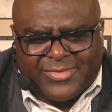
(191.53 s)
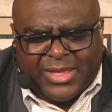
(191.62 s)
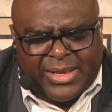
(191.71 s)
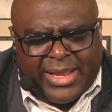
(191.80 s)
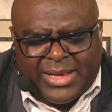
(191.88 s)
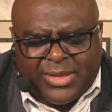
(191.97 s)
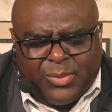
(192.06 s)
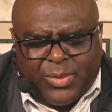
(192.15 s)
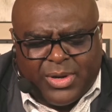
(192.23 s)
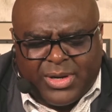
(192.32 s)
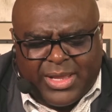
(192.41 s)
Let the
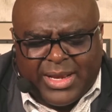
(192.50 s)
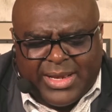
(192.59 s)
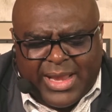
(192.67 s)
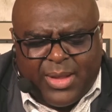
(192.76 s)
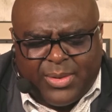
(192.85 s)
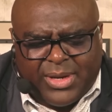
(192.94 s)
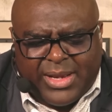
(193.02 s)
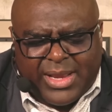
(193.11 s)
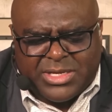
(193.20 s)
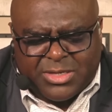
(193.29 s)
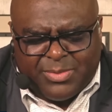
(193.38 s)
word get down in
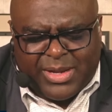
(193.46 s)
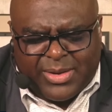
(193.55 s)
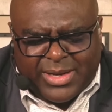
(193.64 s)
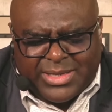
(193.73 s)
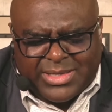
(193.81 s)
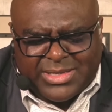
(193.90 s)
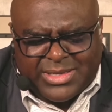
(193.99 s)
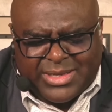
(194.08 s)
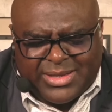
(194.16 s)
their spirits.